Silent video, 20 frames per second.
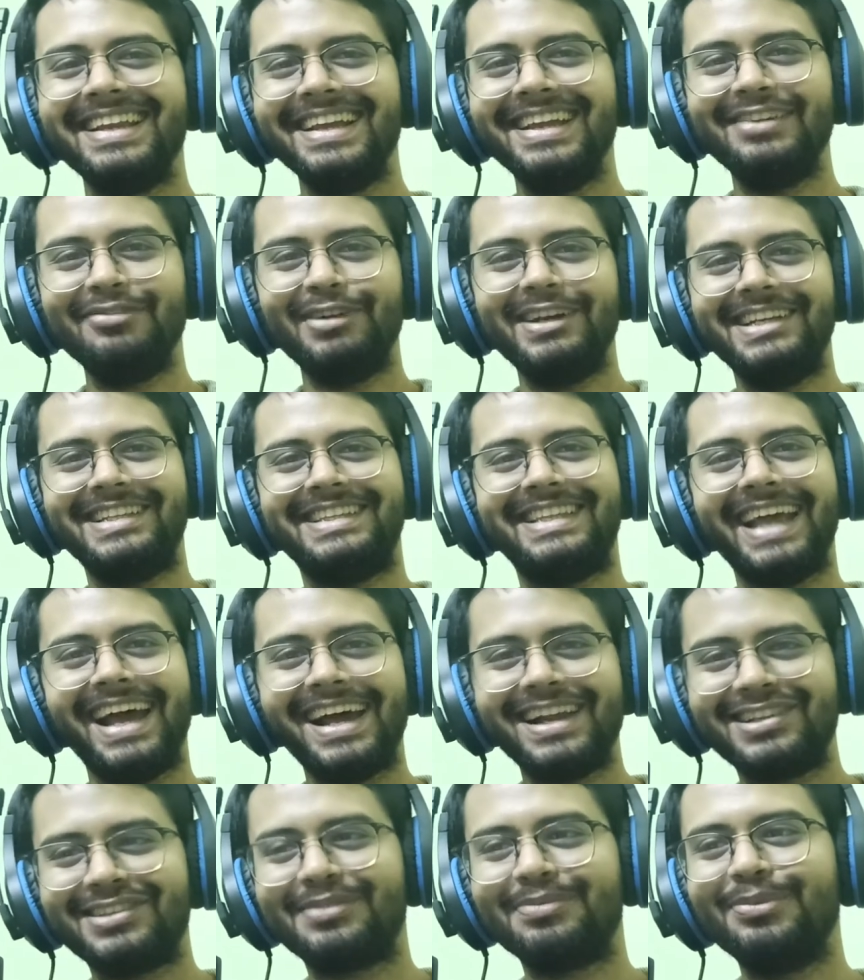it went
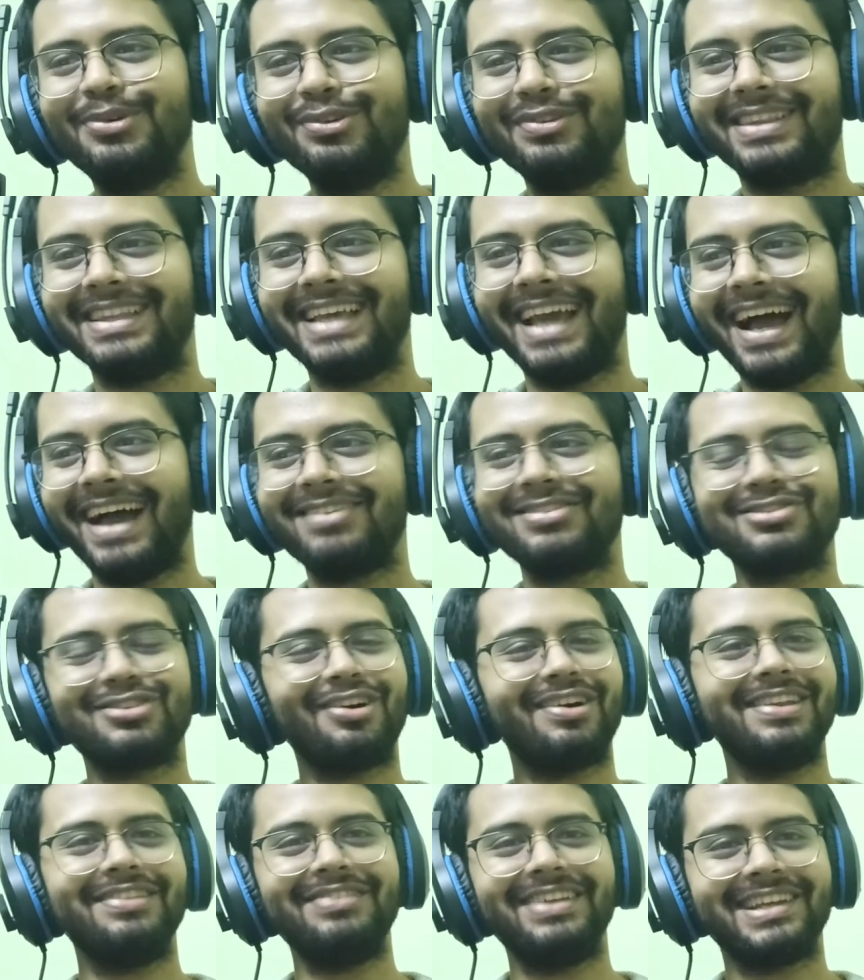that smoothly. I was
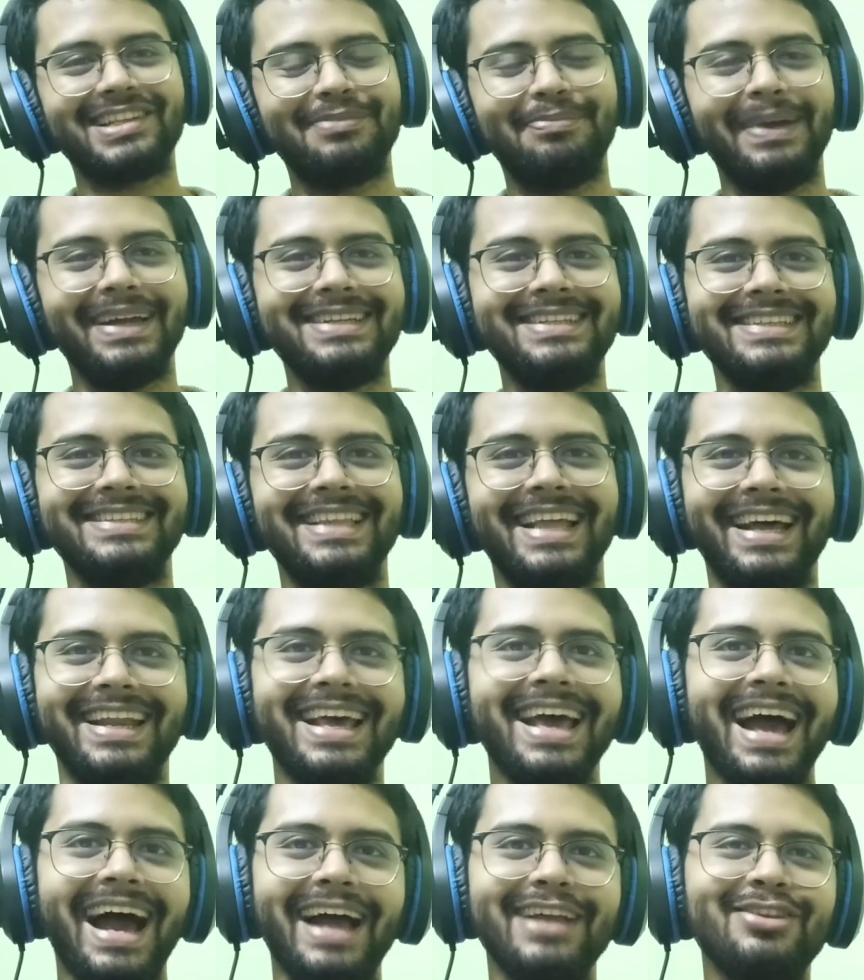not even expecting
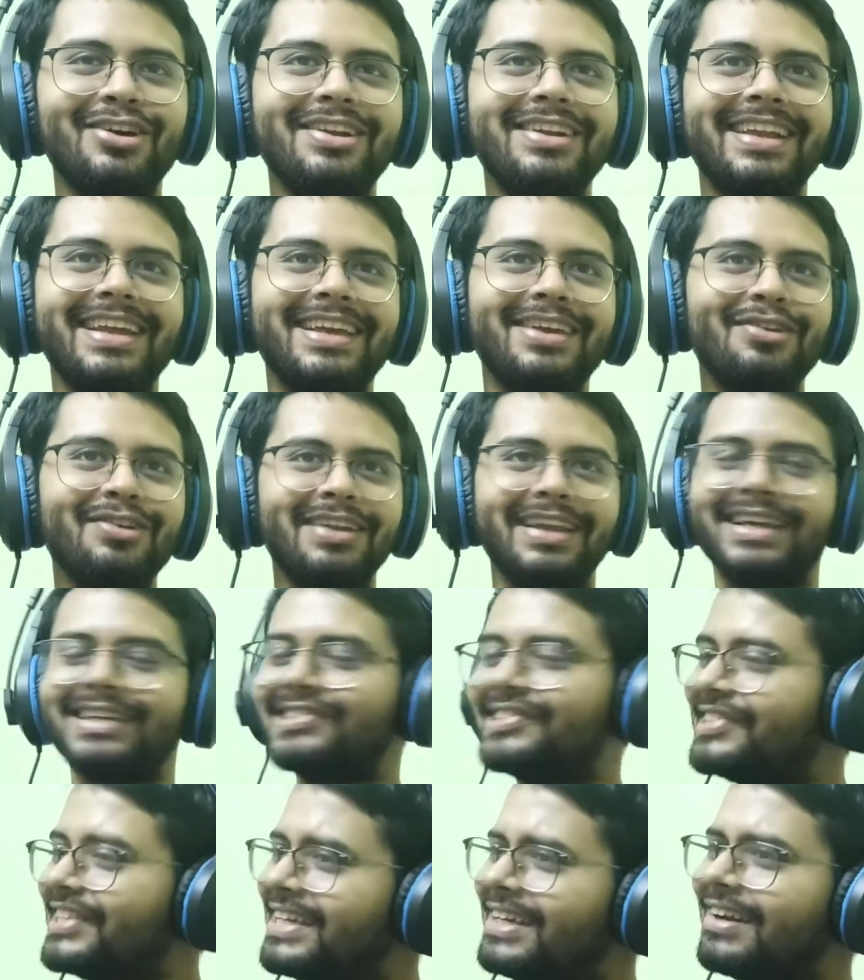that. I thought, like, you know,
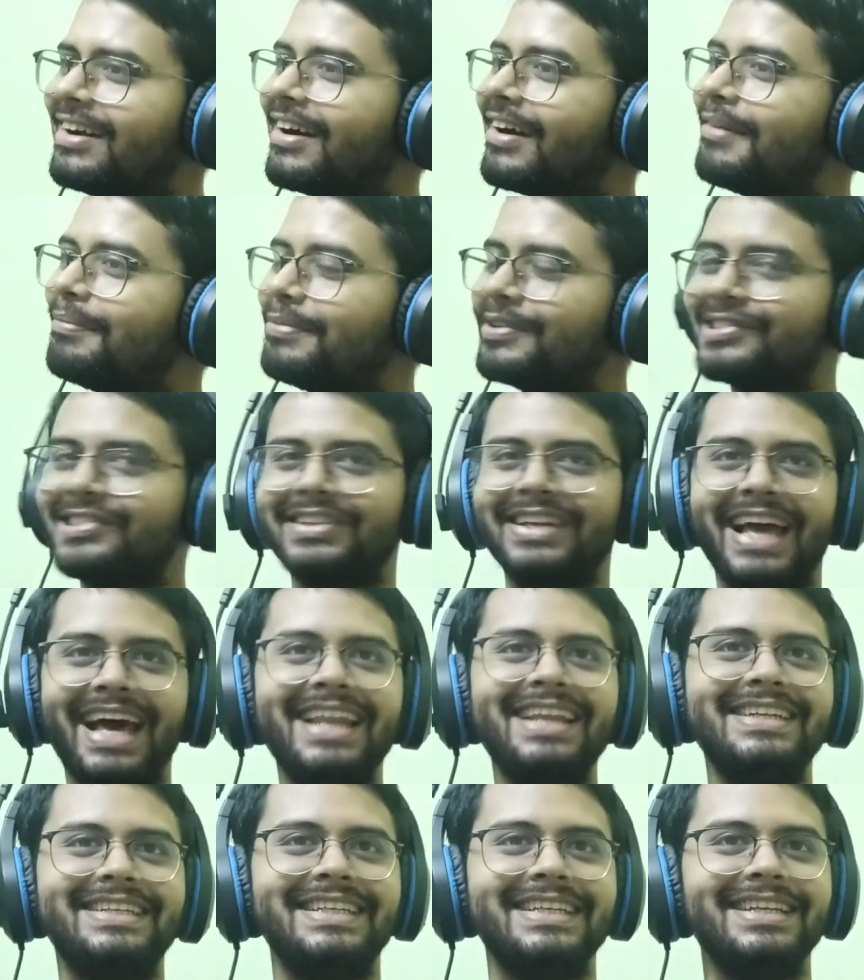like, seeing her
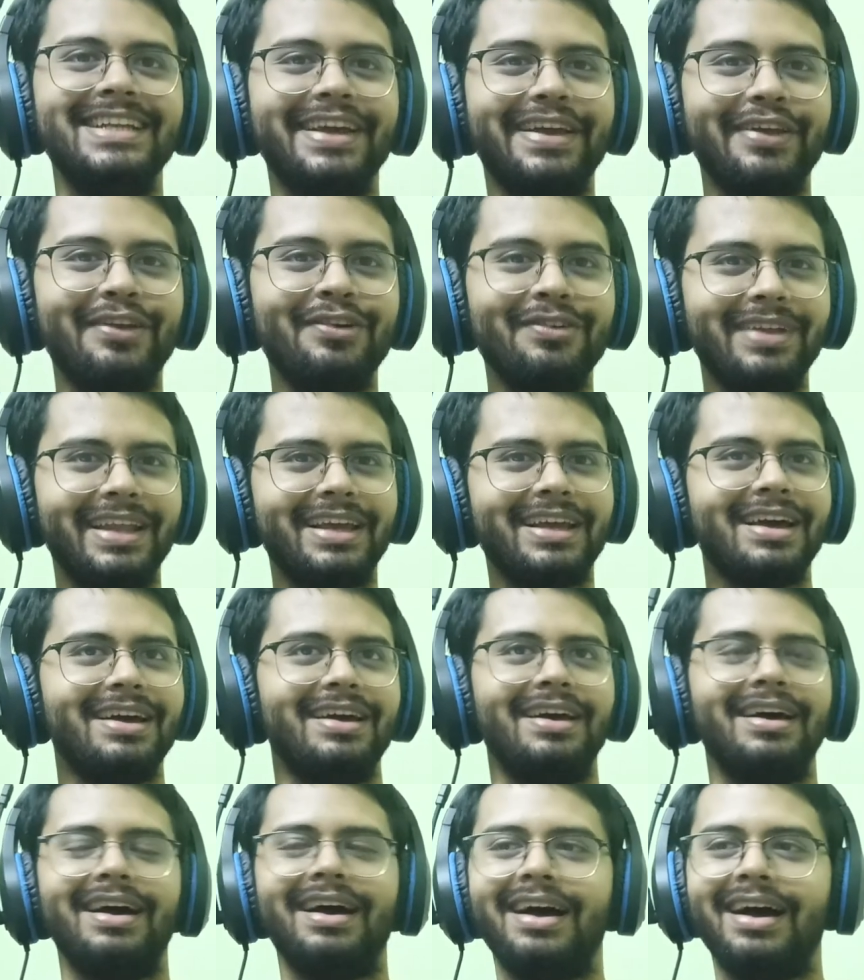personality, like, you know, like,
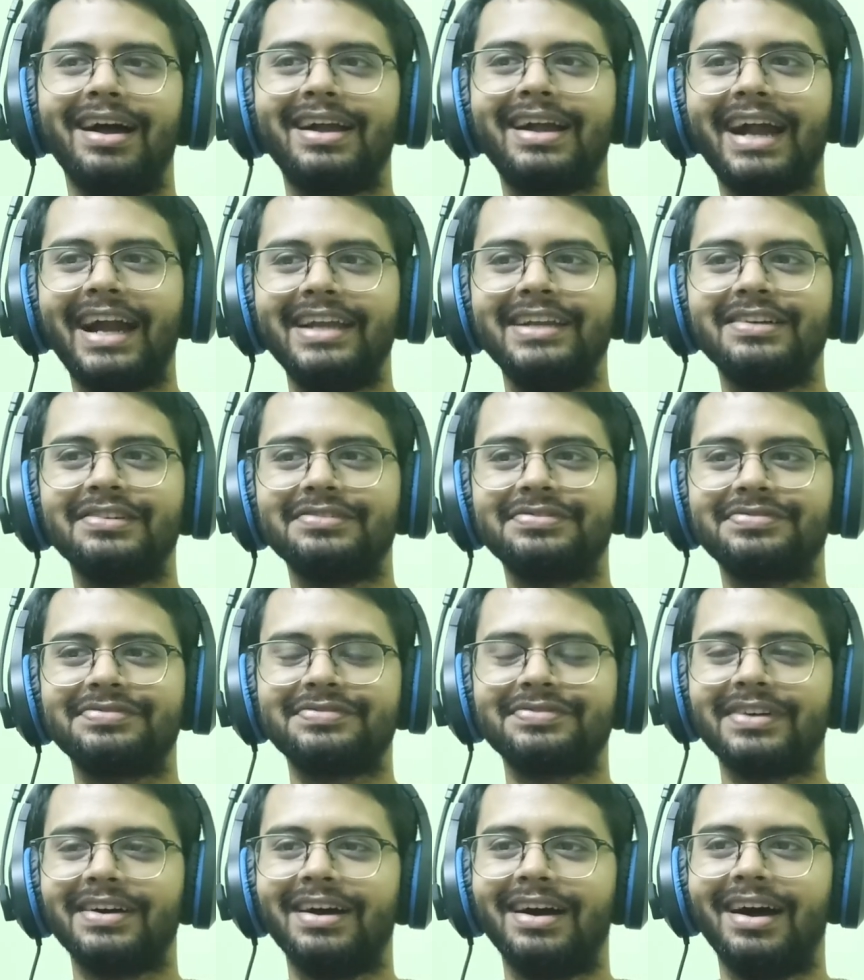kind
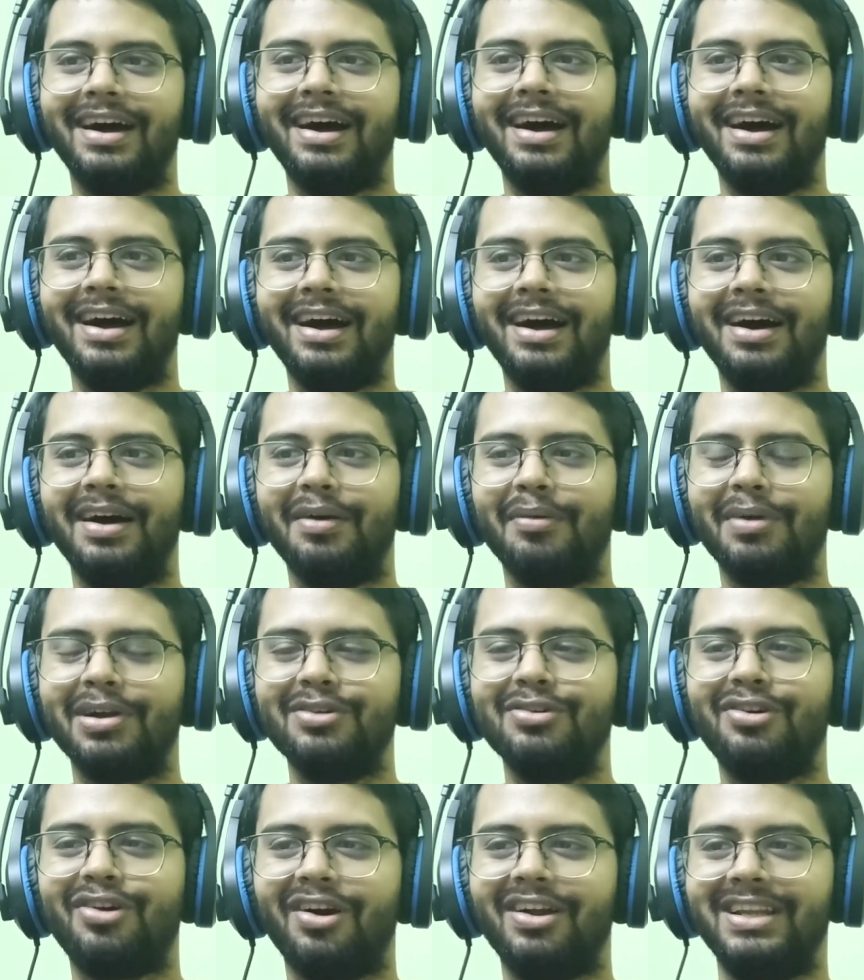of
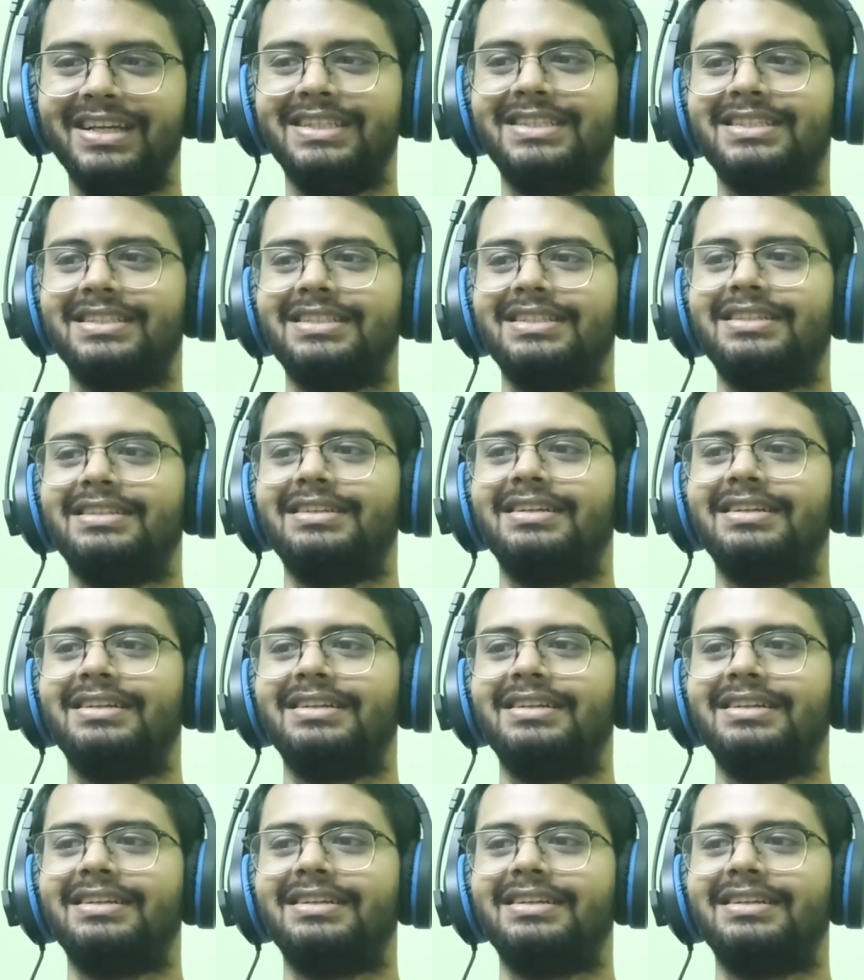what do you call it,